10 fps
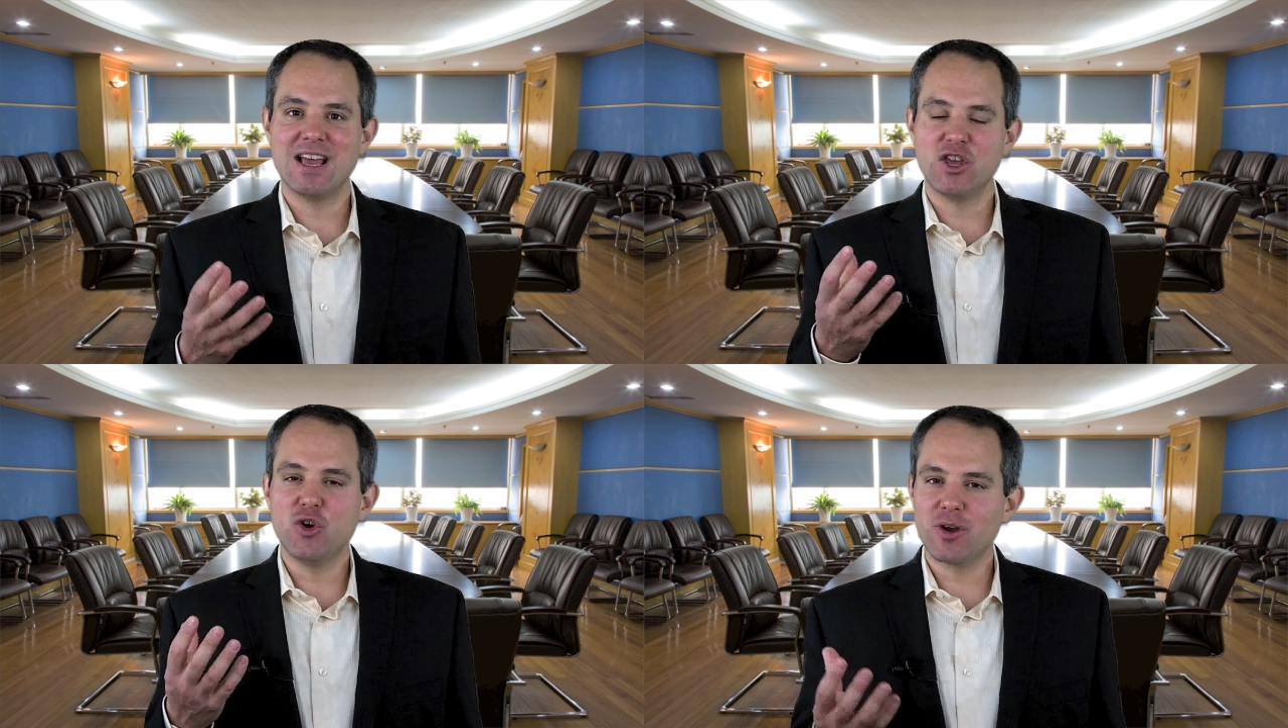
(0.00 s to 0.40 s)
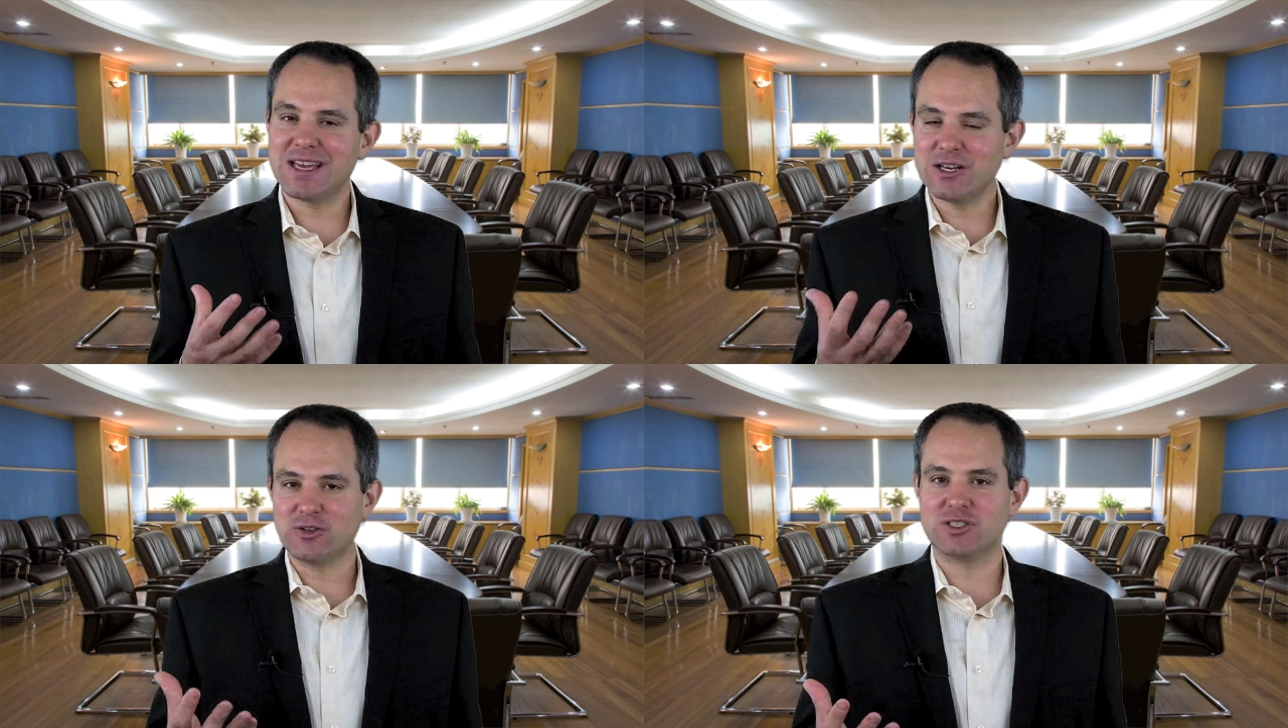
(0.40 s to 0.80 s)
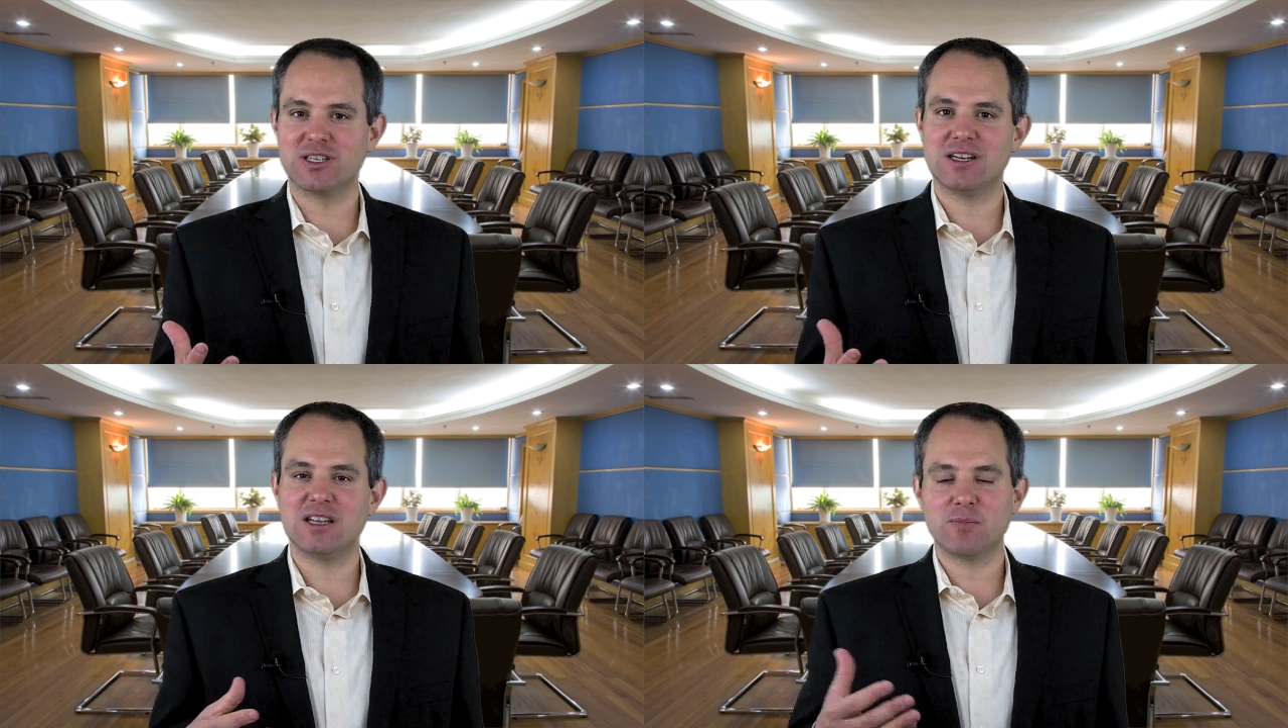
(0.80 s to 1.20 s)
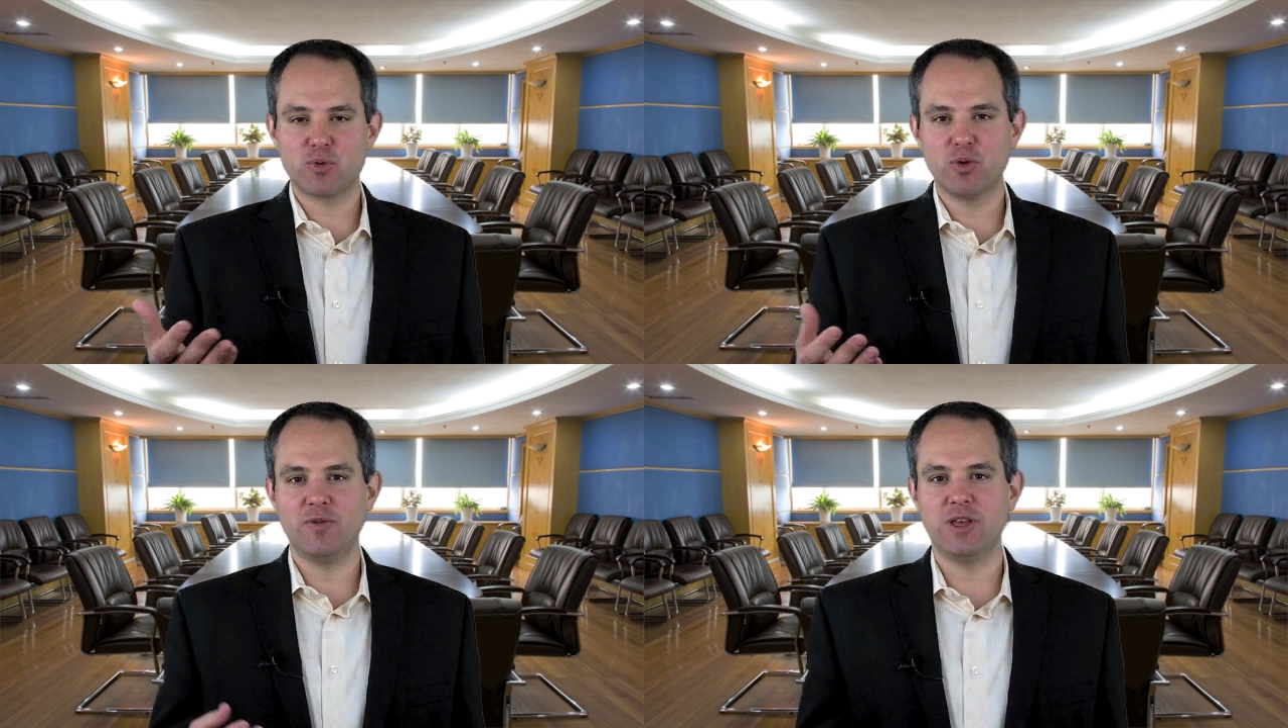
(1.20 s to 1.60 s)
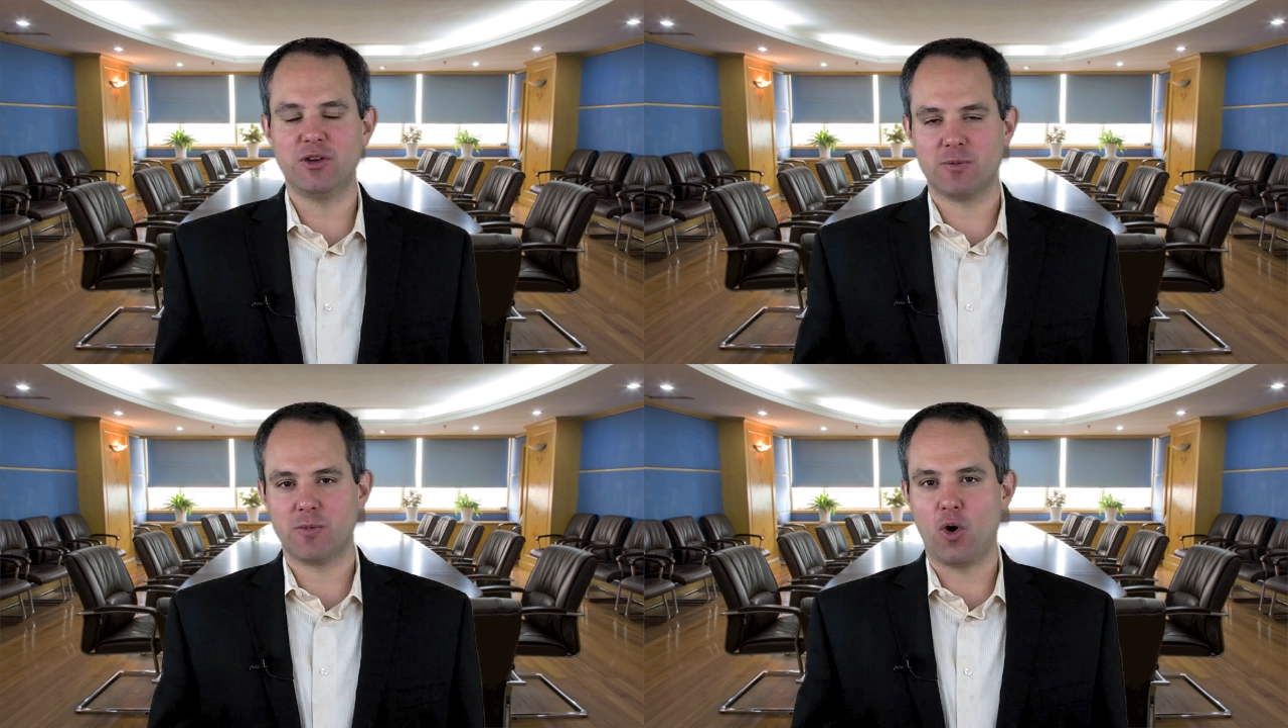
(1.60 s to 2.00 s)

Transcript: you're interested in improving your